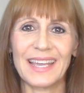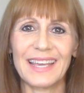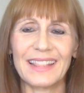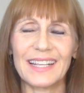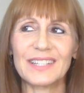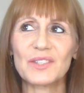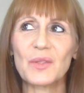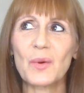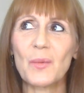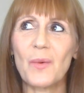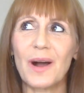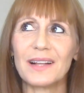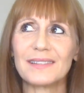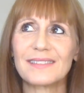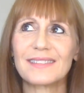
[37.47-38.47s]
These are the
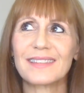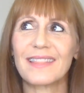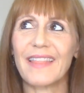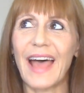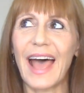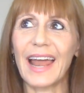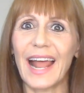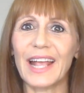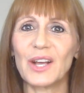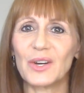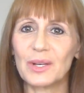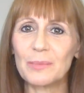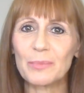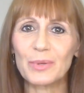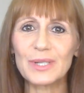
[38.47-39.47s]
ones that I
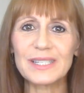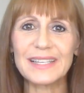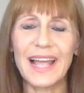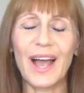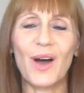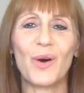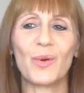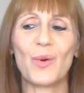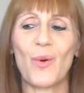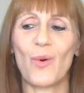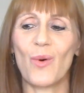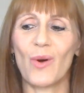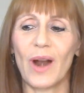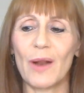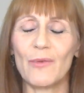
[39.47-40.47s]
couldn't put down,
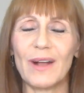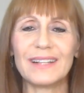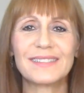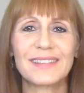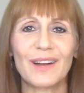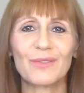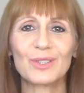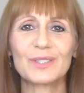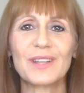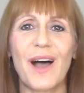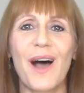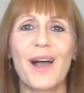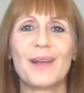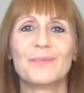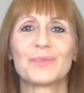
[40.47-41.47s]
or I read several
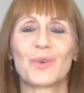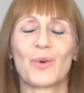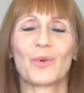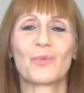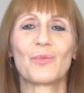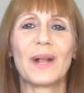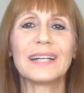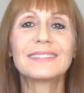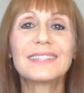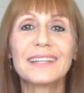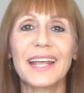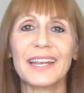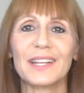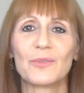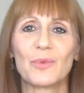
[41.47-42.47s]
times, or
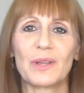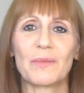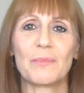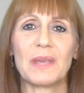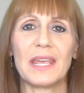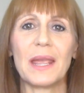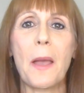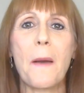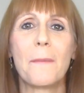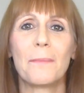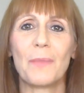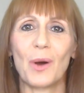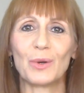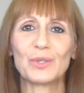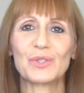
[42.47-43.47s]
resonated with me
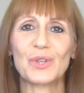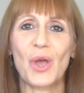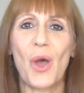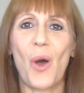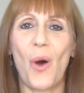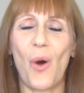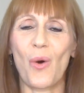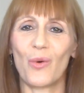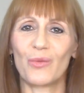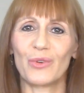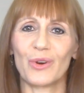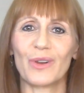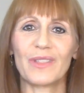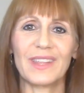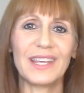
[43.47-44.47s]
most
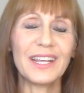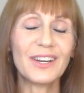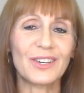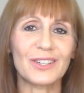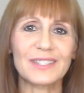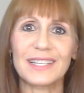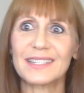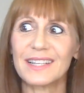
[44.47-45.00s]
over the years.